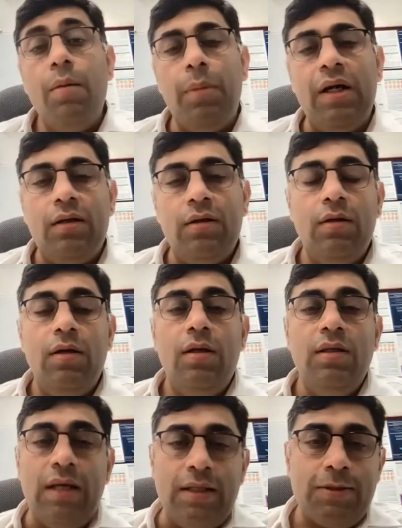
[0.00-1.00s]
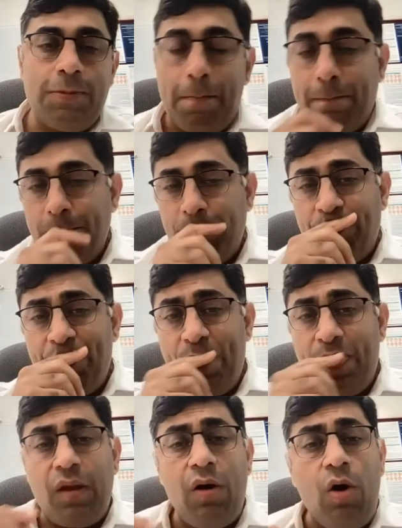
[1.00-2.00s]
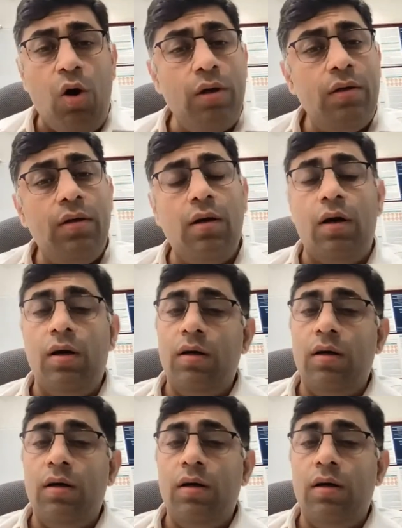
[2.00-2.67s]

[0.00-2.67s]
But yes, on